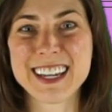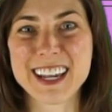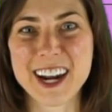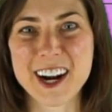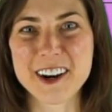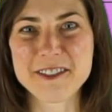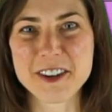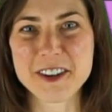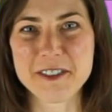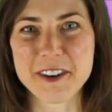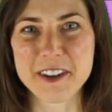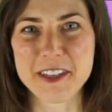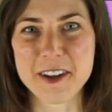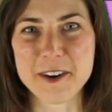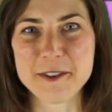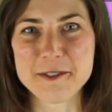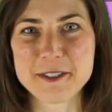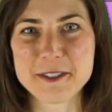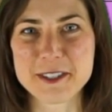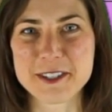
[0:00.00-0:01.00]
Careful with
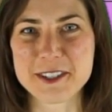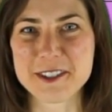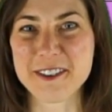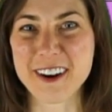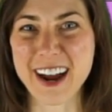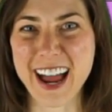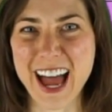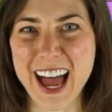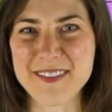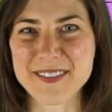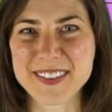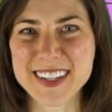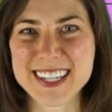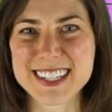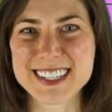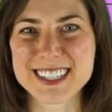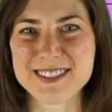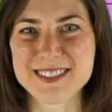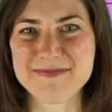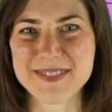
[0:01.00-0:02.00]
those two,
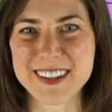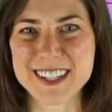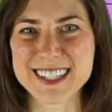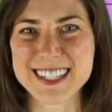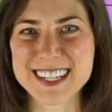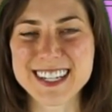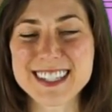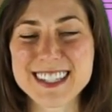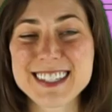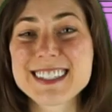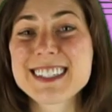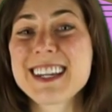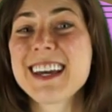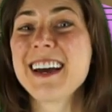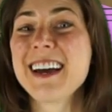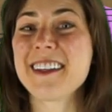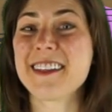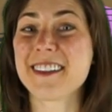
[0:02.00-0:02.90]
happiest and busiest.